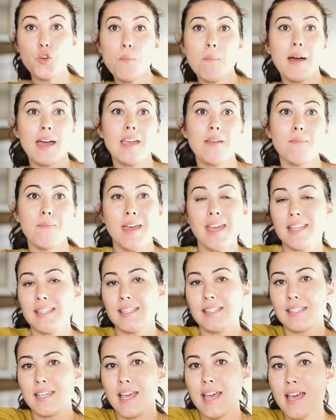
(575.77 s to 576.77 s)
you might
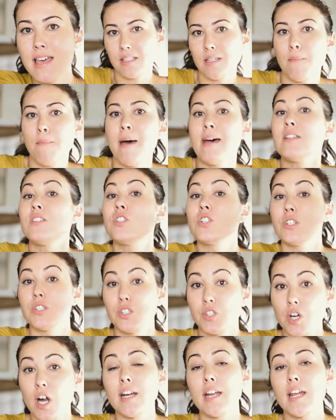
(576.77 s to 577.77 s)
miss the semester
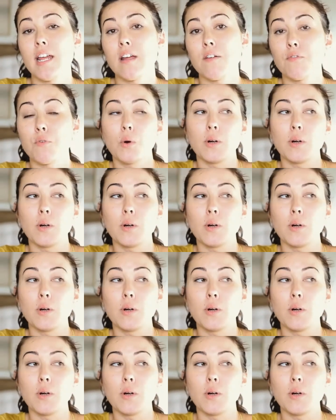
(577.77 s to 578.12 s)
starting